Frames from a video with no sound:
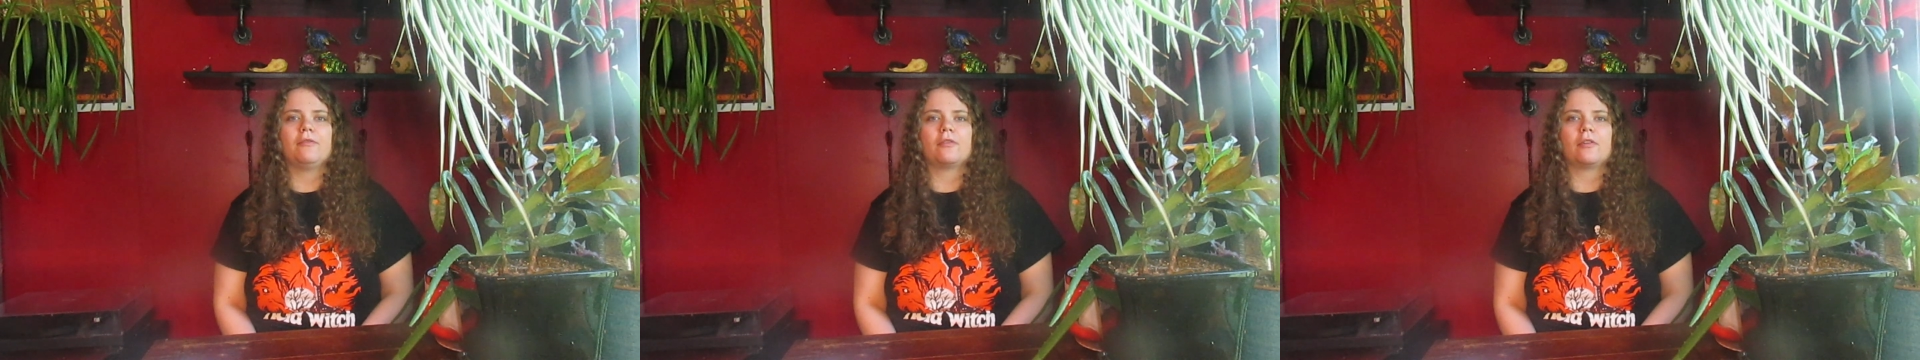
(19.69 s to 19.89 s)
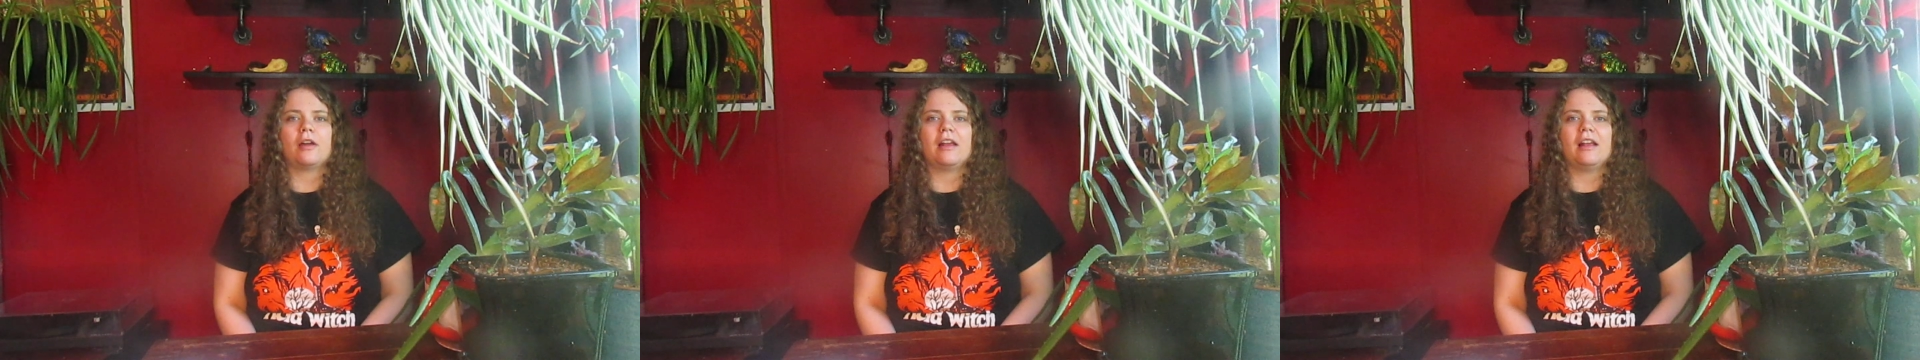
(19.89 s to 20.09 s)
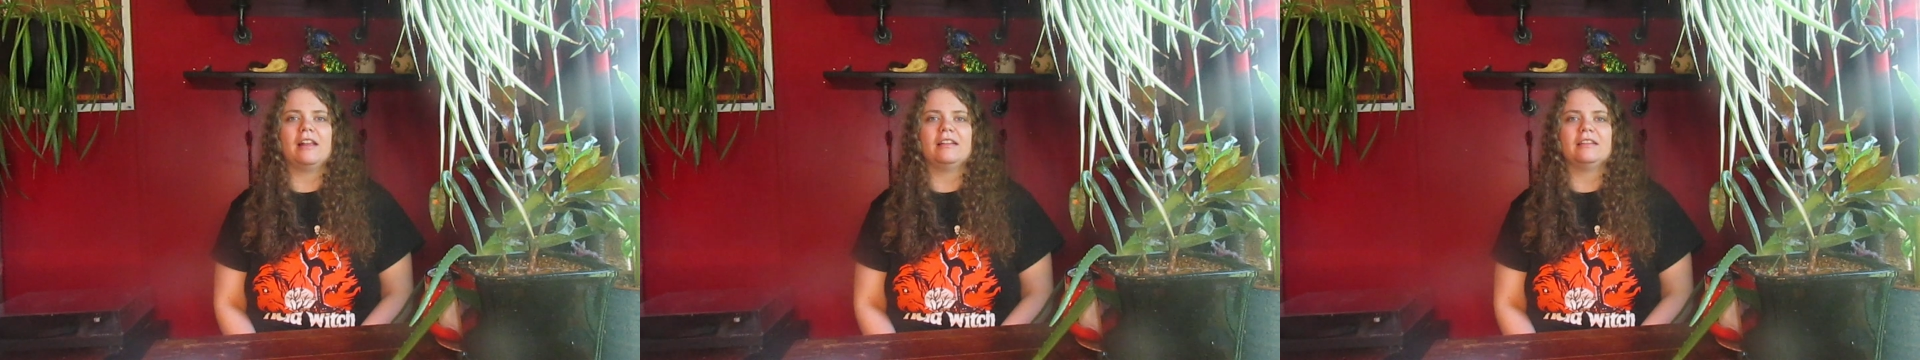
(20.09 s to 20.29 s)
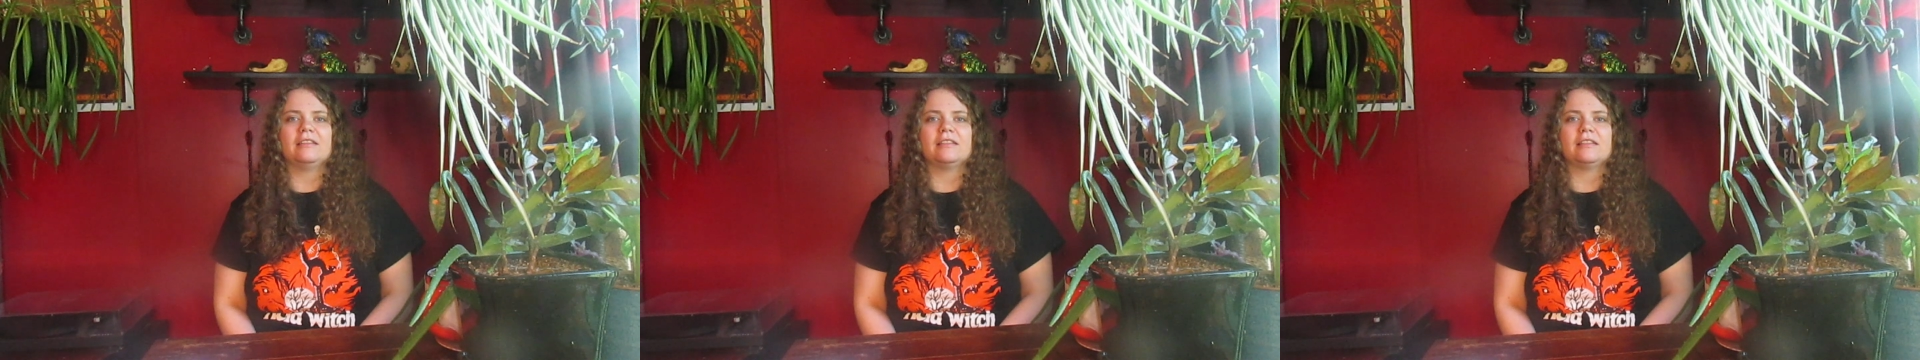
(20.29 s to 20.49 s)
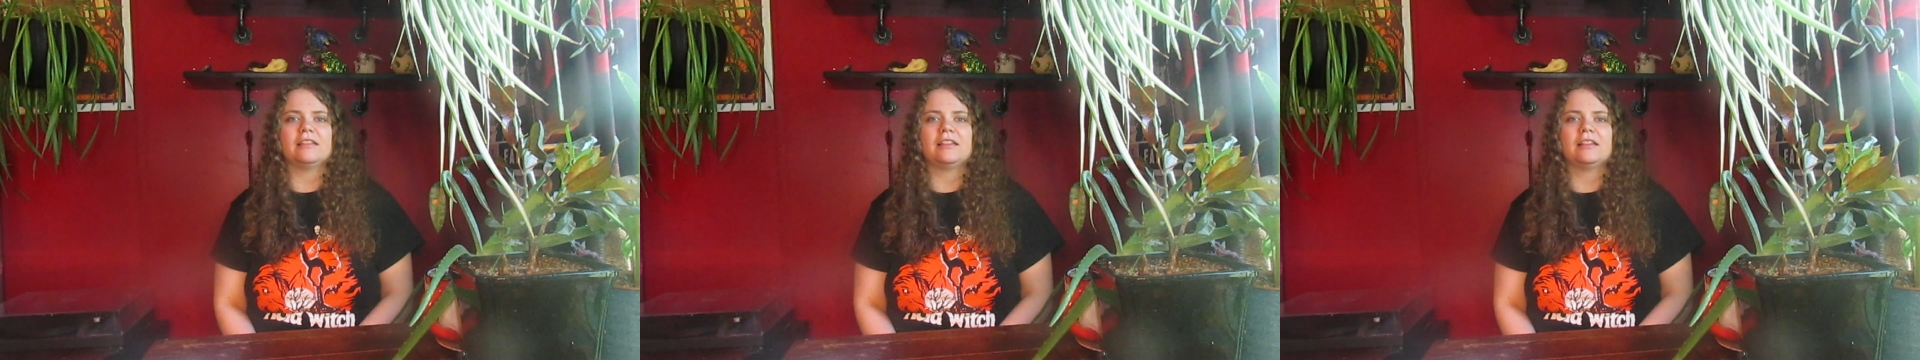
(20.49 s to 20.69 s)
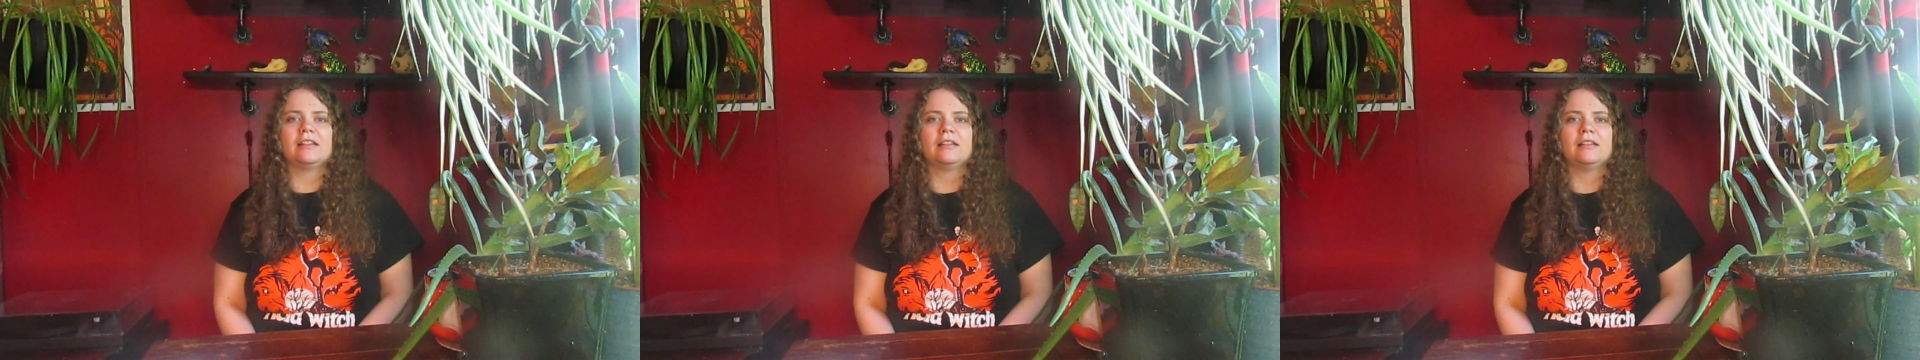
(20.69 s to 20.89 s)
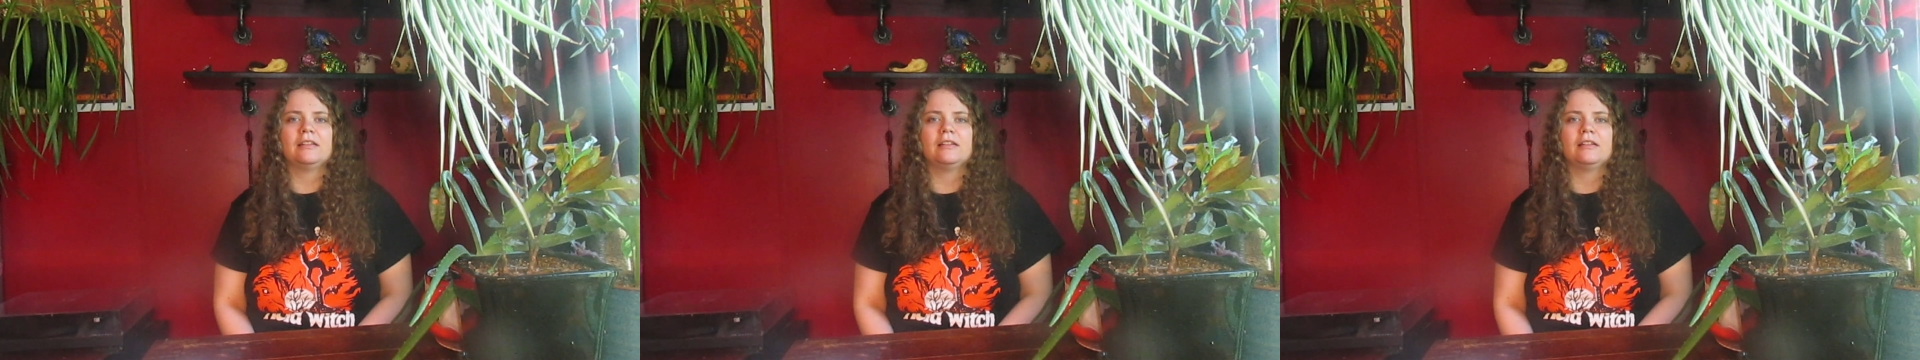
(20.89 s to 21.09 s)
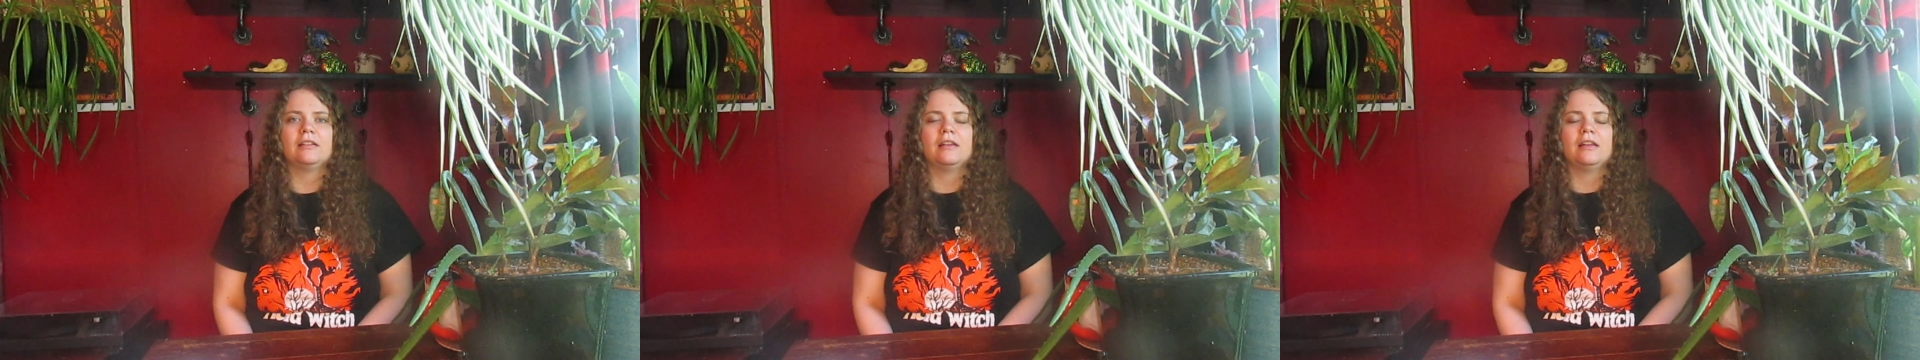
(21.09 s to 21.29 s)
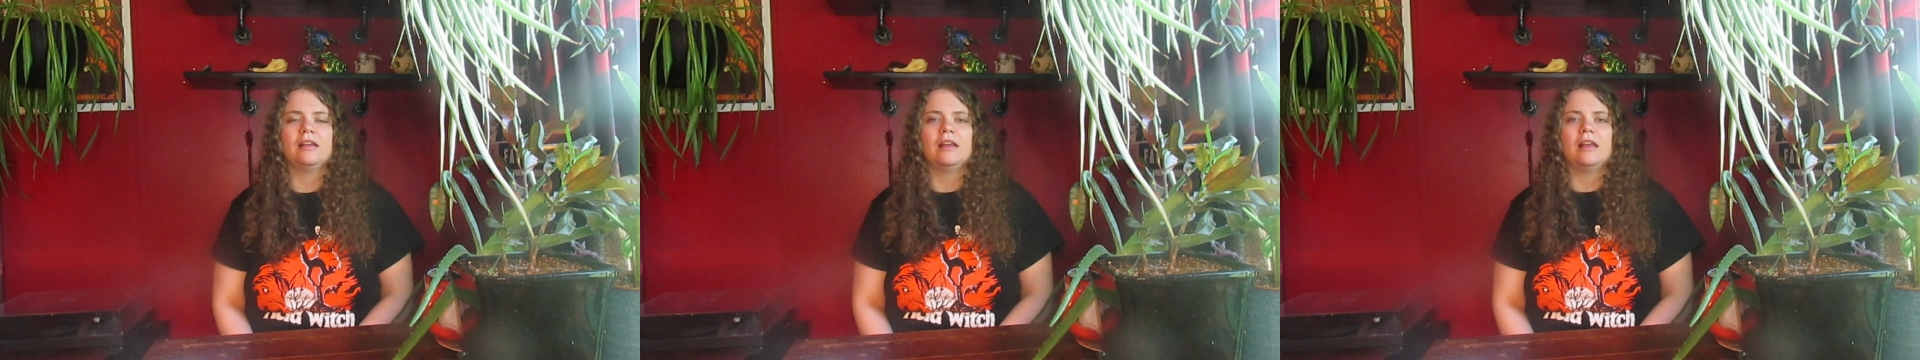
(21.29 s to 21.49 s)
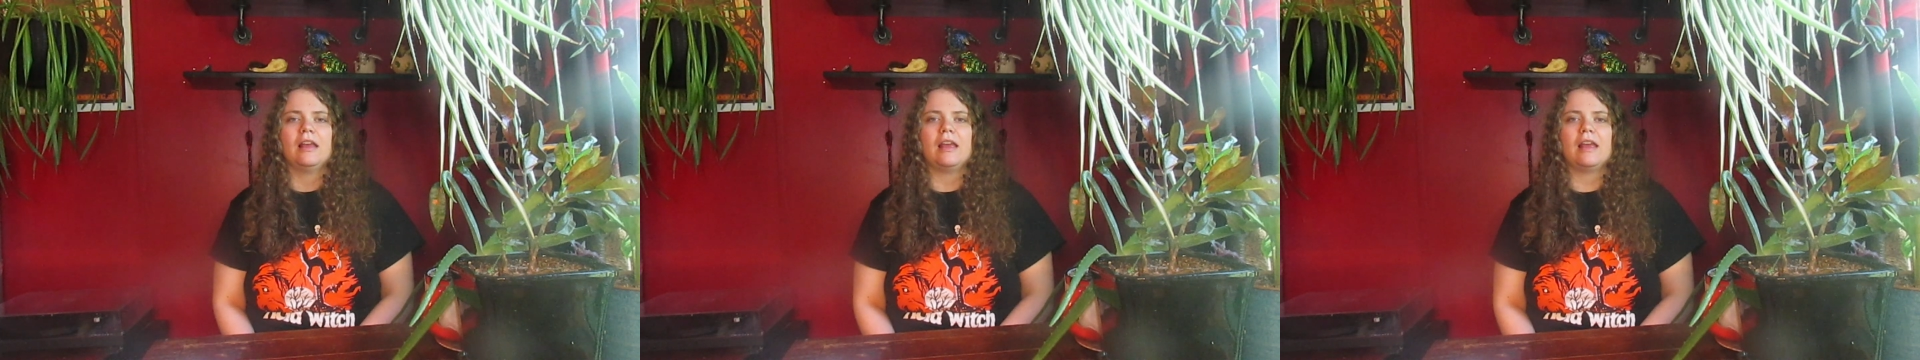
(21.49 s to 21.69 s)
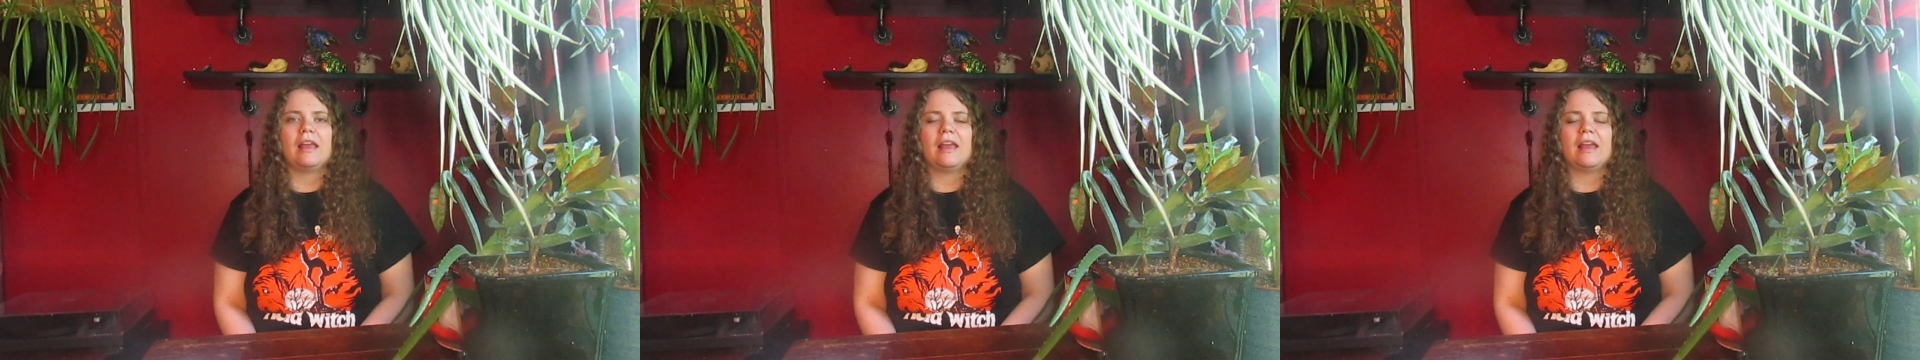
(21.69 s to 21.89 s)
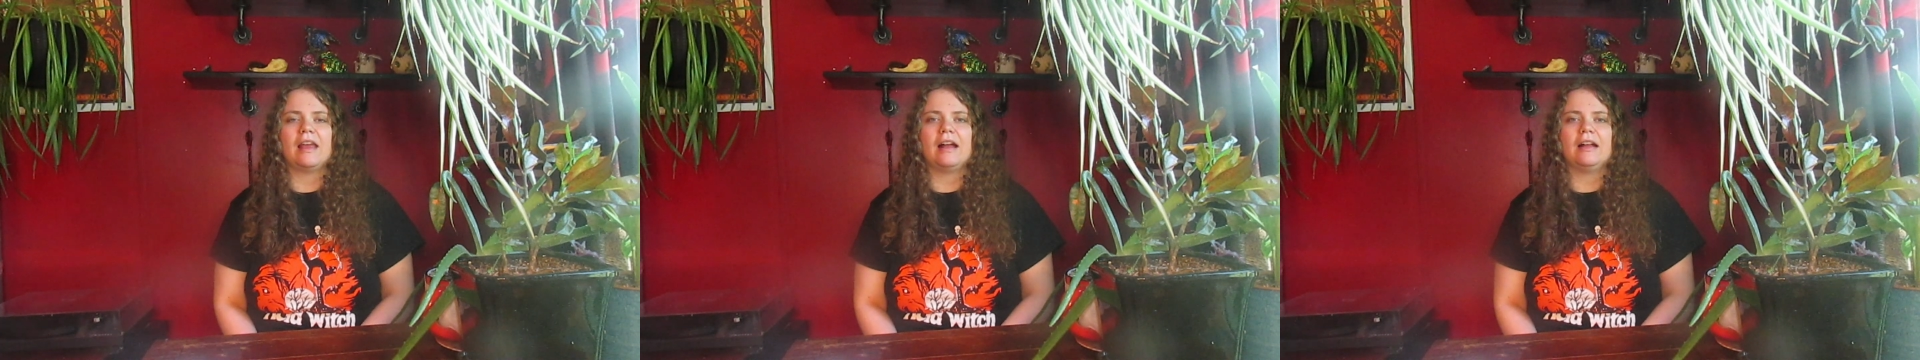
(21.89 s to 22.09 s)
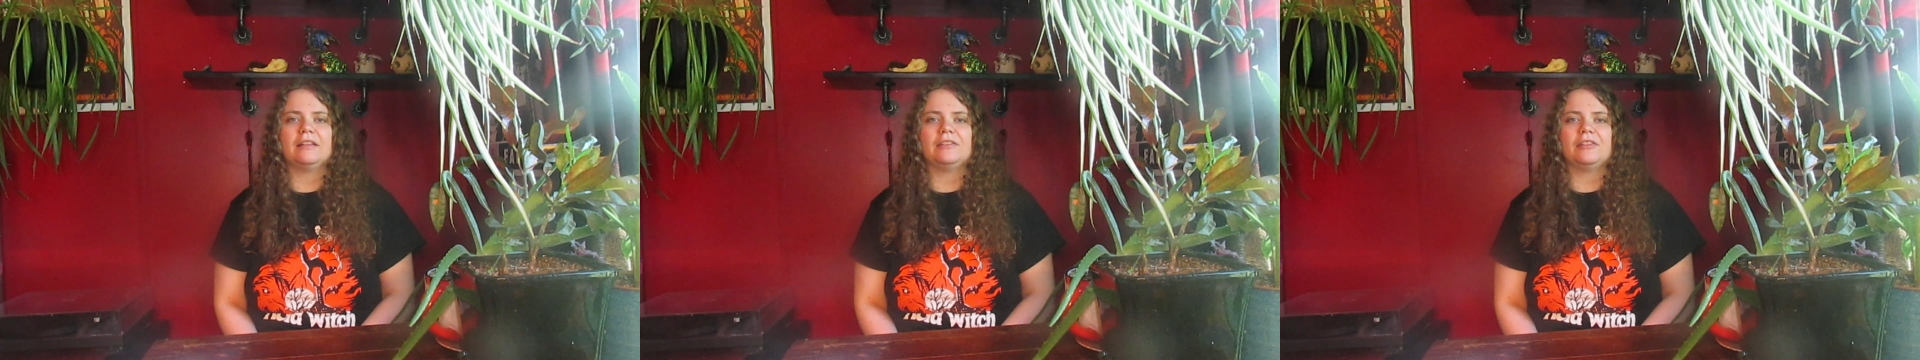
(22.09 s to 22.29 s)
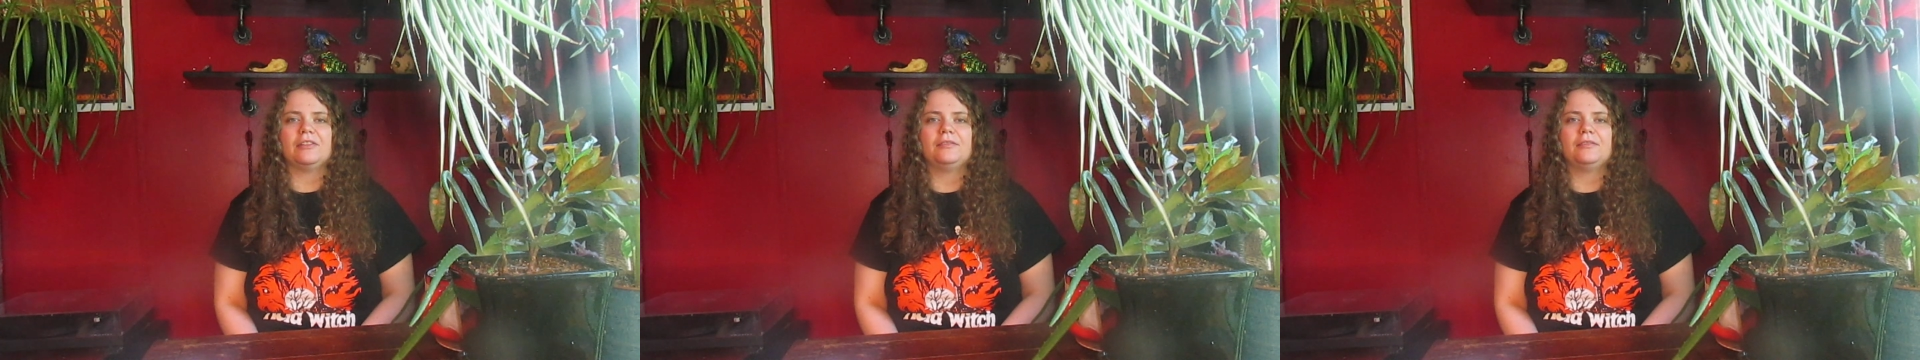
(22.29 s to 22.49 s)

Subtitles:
friends, and